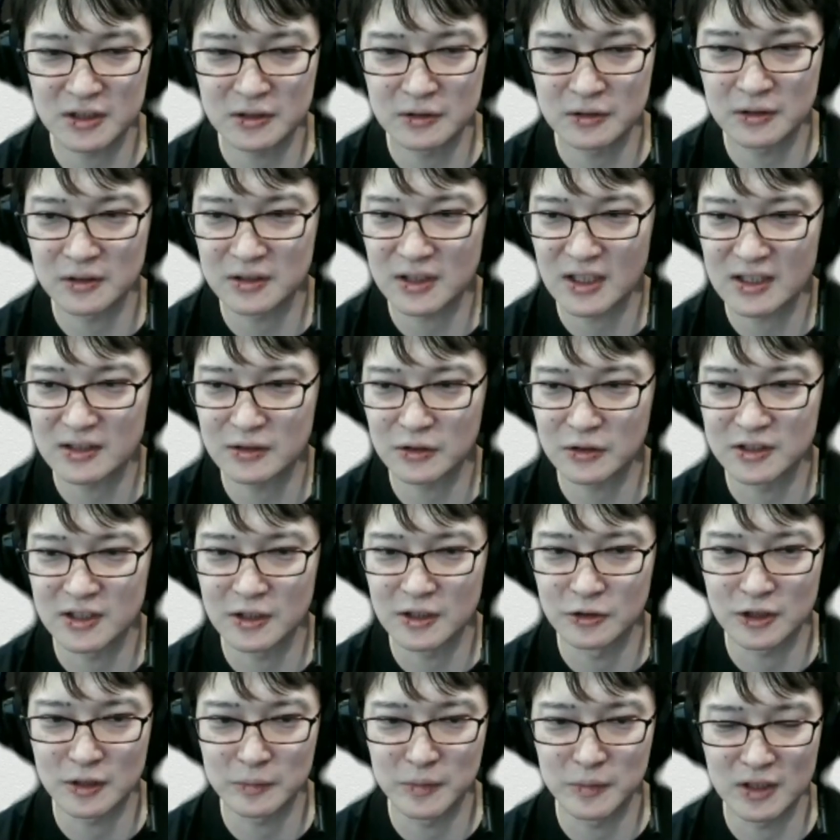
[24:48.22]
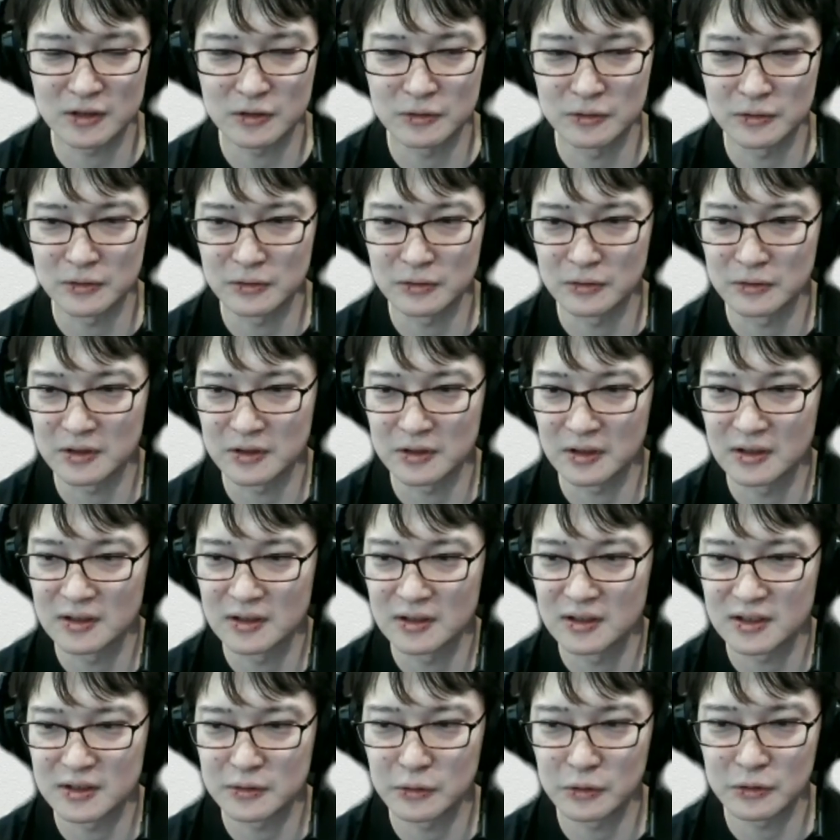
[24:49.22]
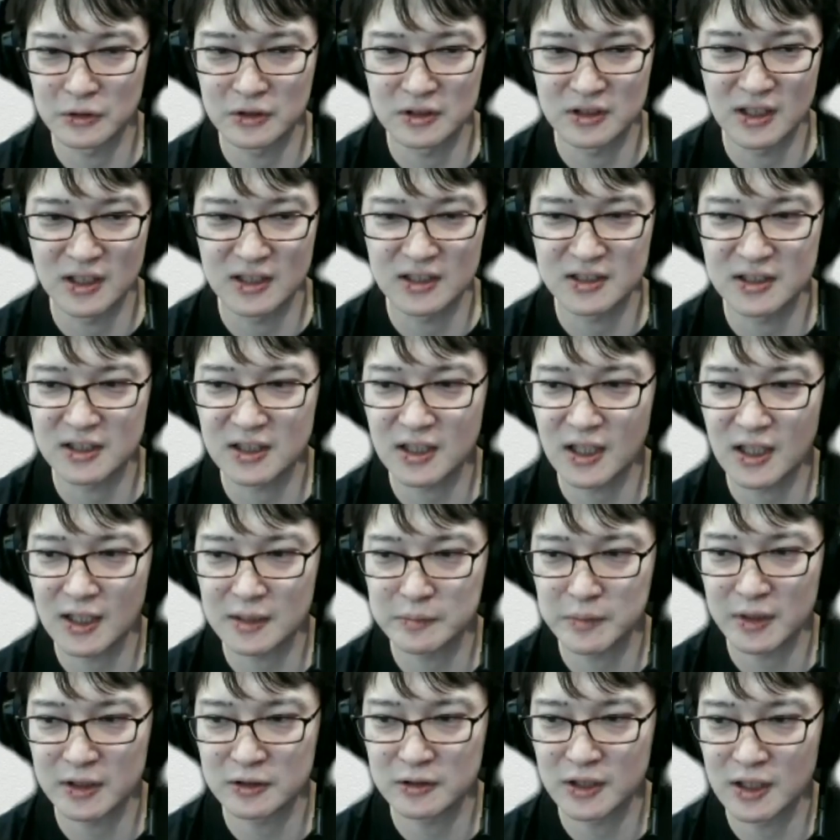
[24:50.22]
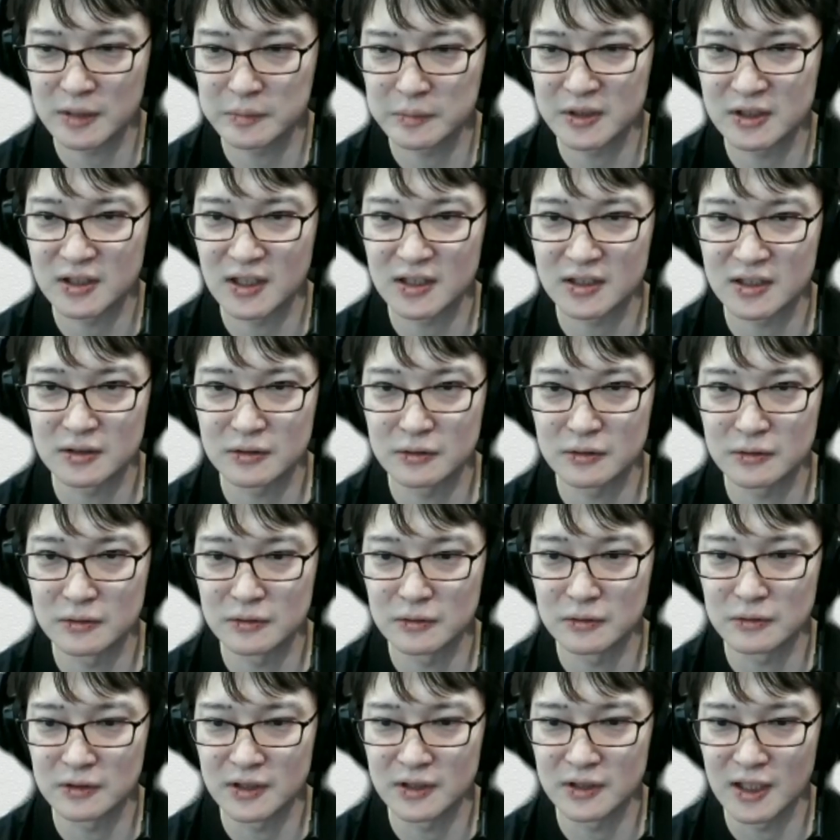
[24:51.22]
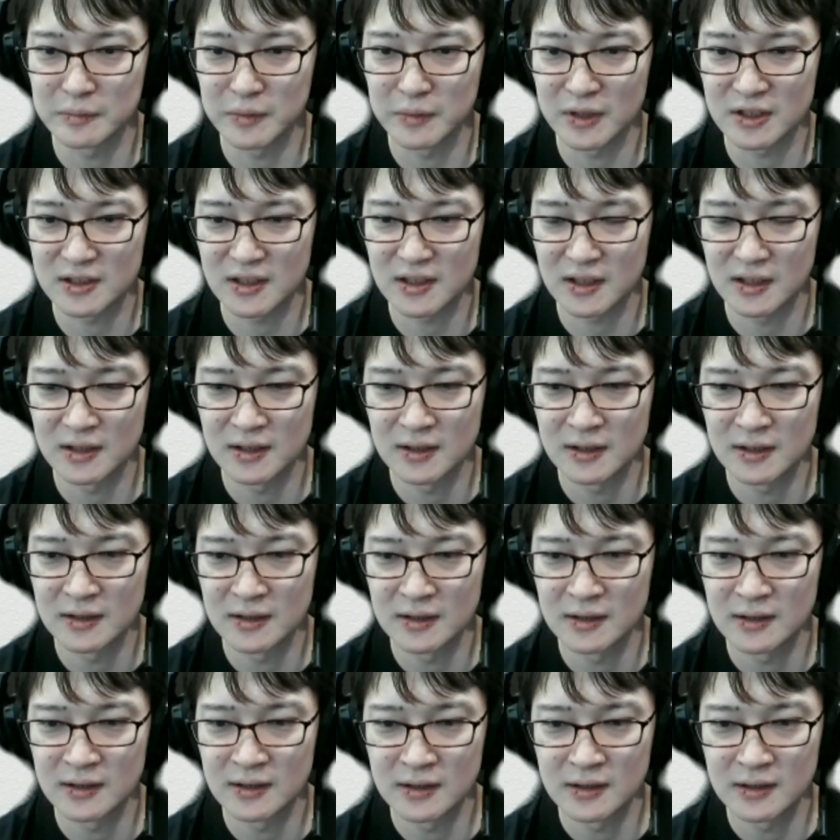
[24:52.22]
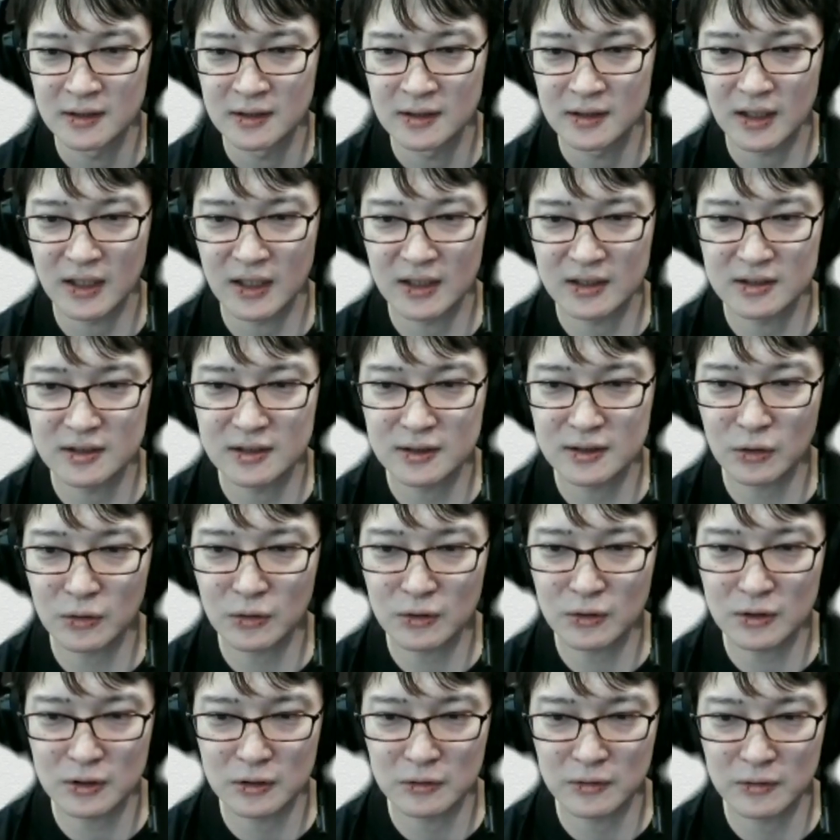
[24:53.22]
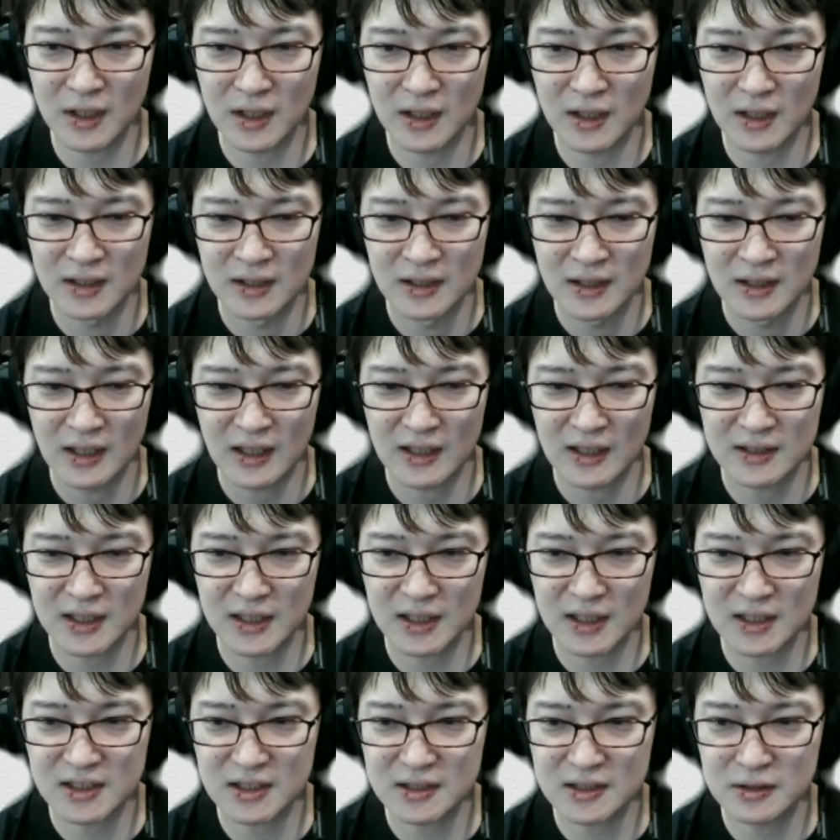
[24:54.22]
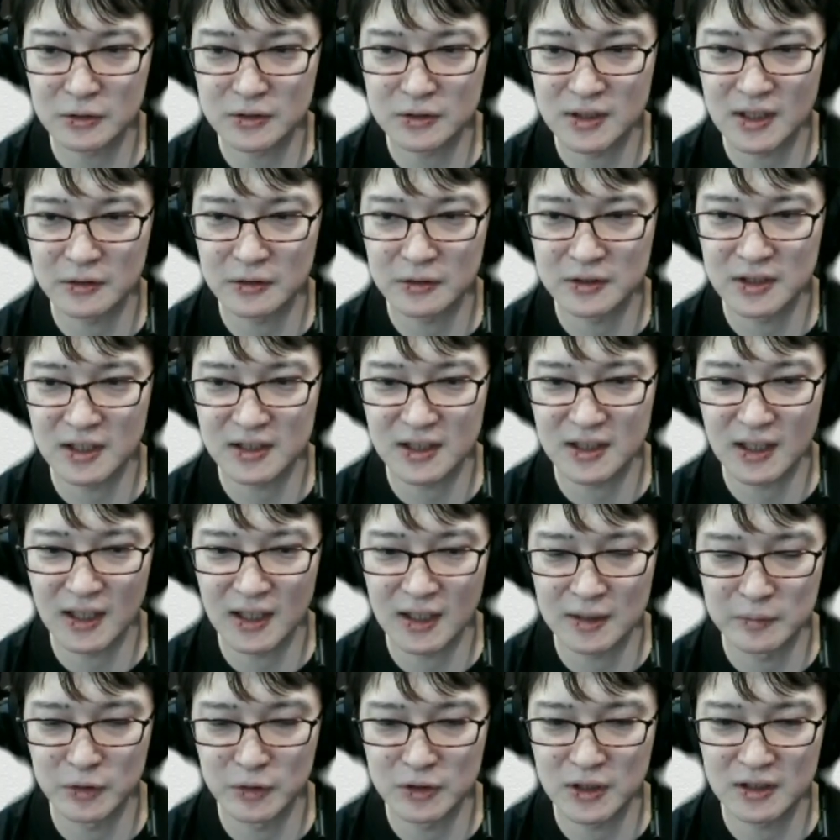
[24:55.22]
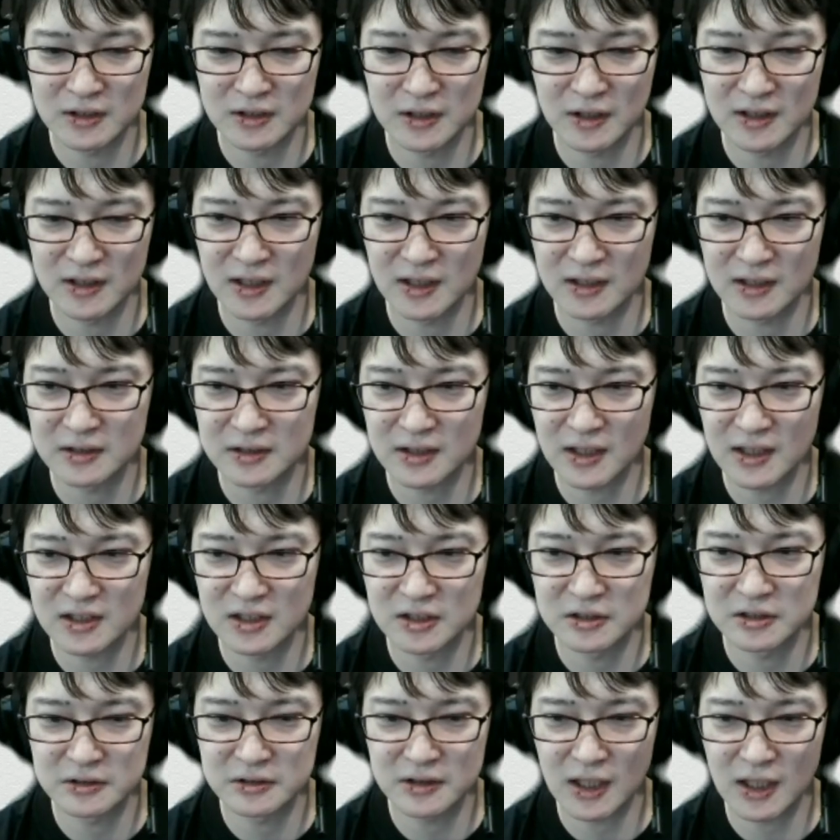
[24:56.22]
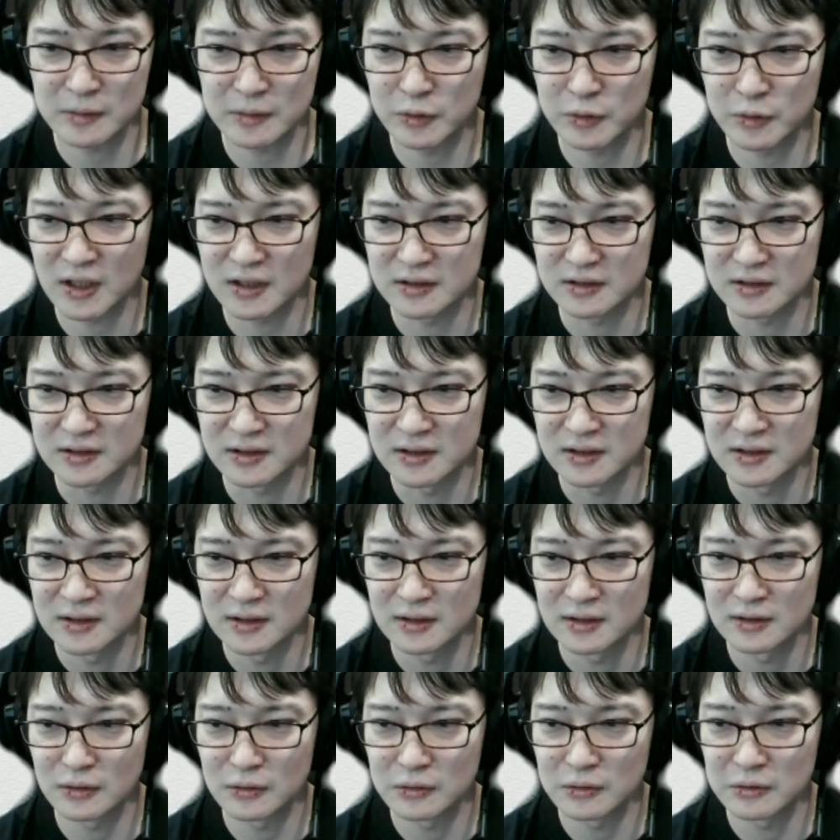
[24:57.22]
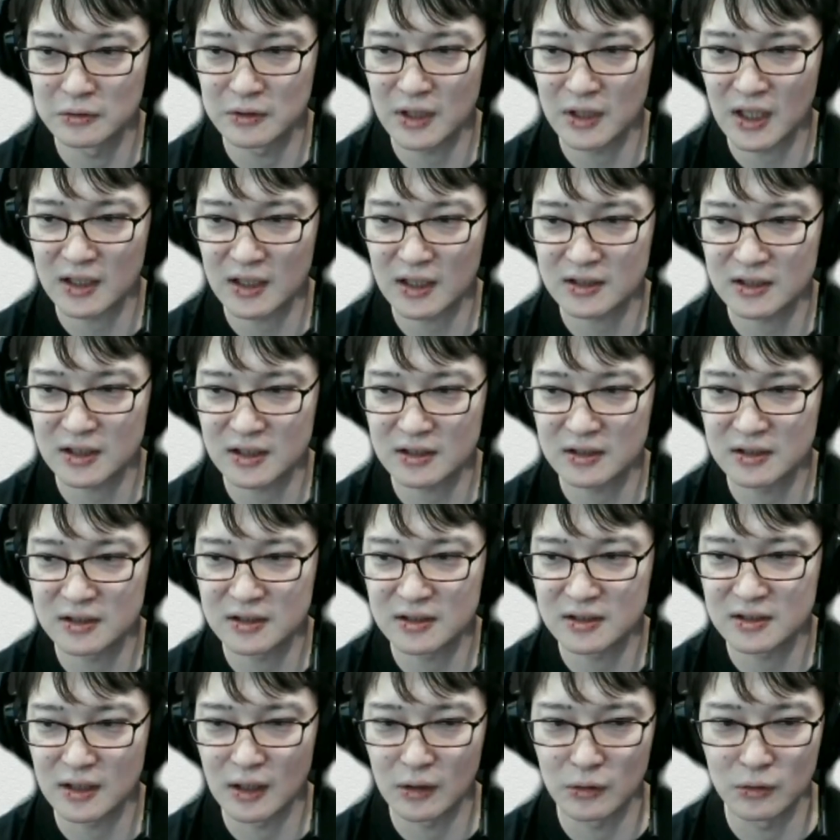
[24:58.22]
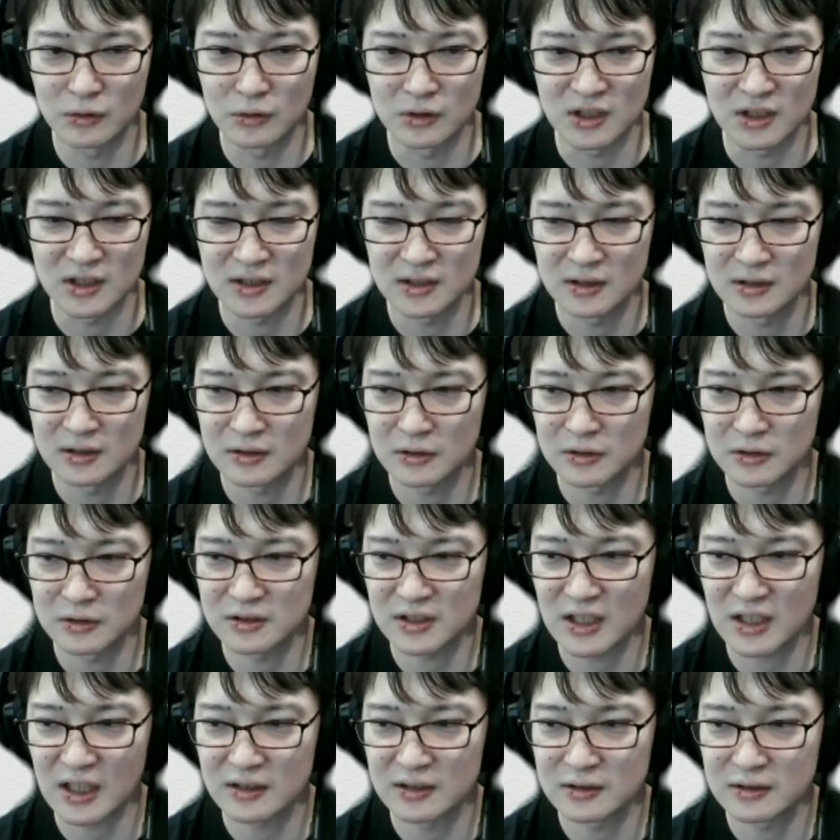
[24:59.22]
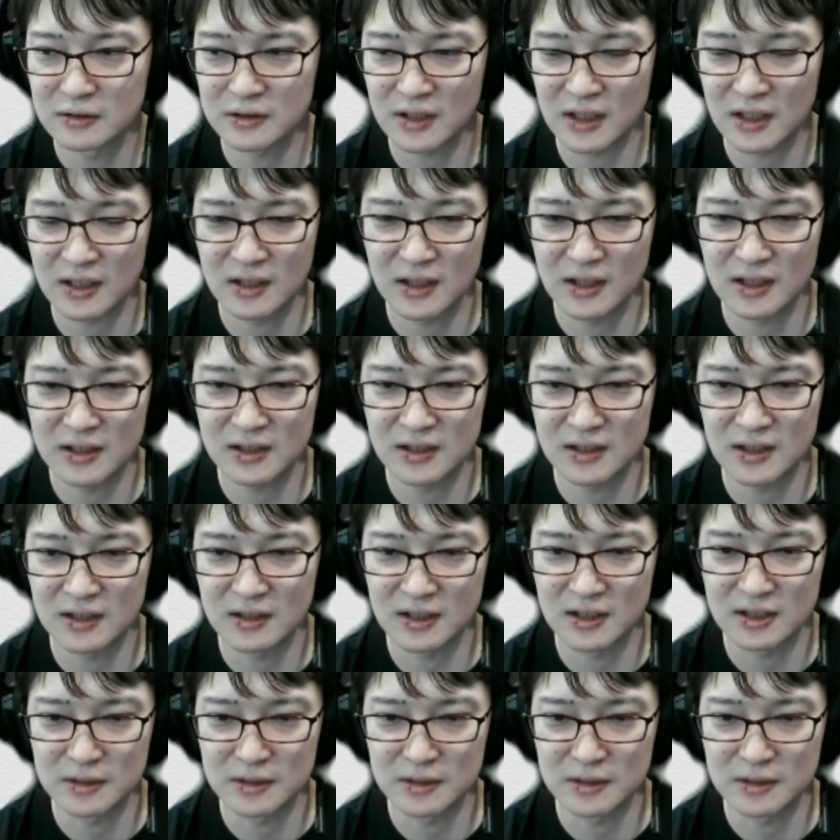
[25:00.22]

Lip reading: So there was some interval before going into production, so we conducted second A/B test. And this time the results were reversed, with more clicks coming from conventional model,